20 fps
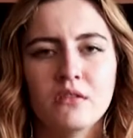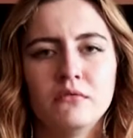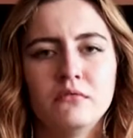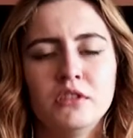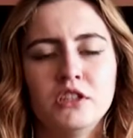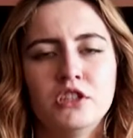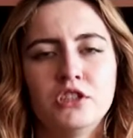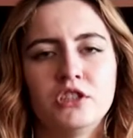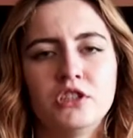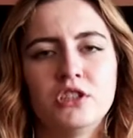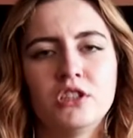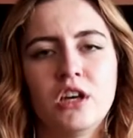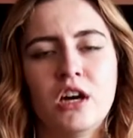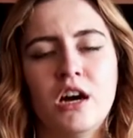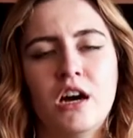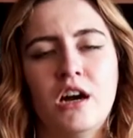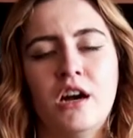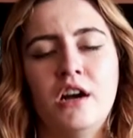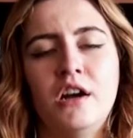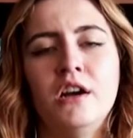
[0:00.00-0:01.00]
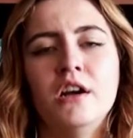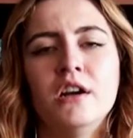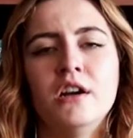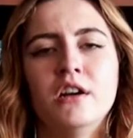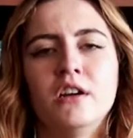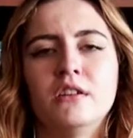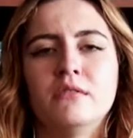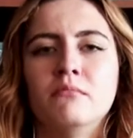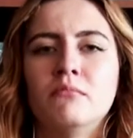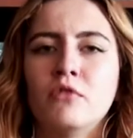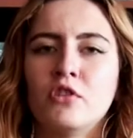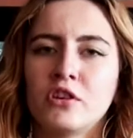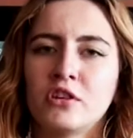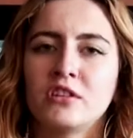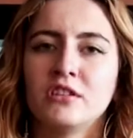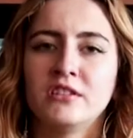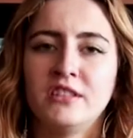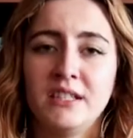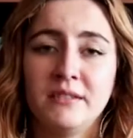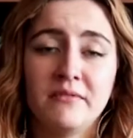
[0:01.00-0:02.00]
which are
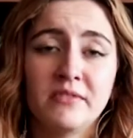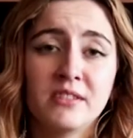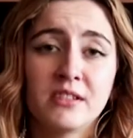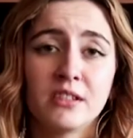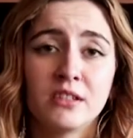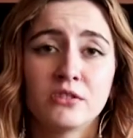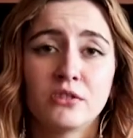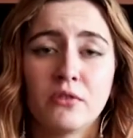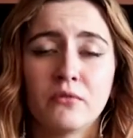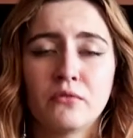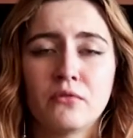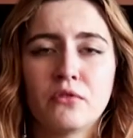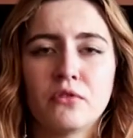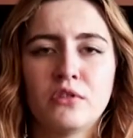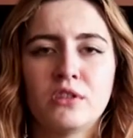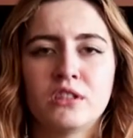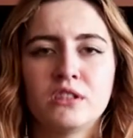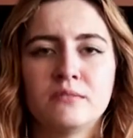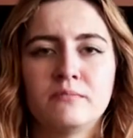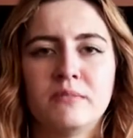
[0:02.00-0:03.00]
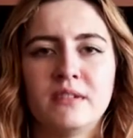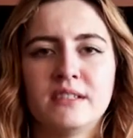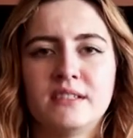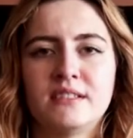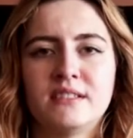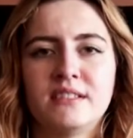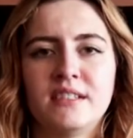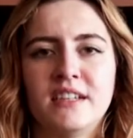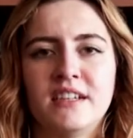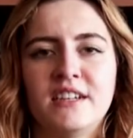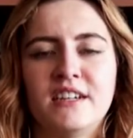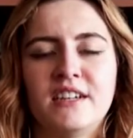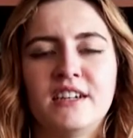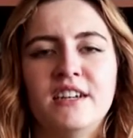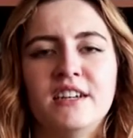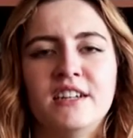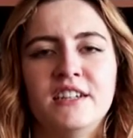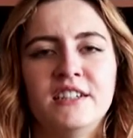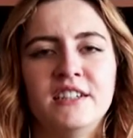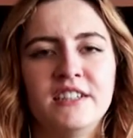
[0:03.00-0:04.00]
more difficult of course, but they
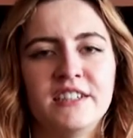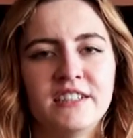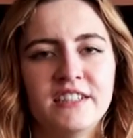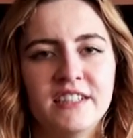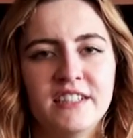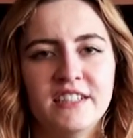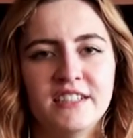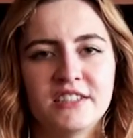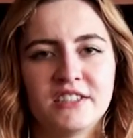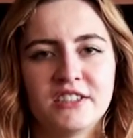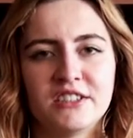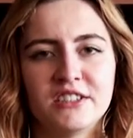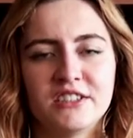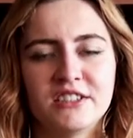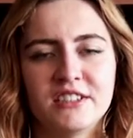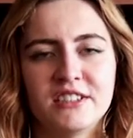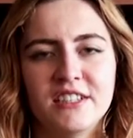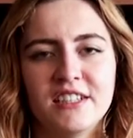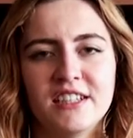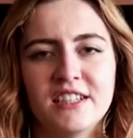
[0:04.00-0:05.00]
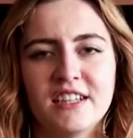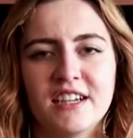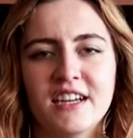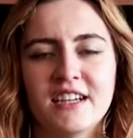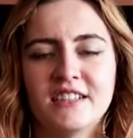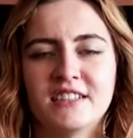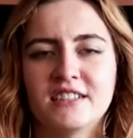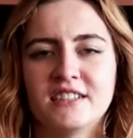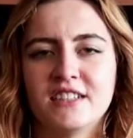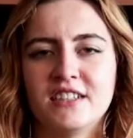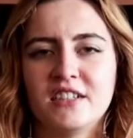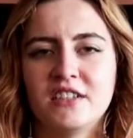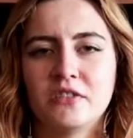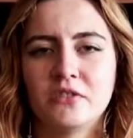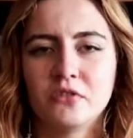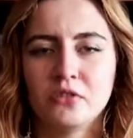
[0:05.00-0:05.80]
are really interesting and they are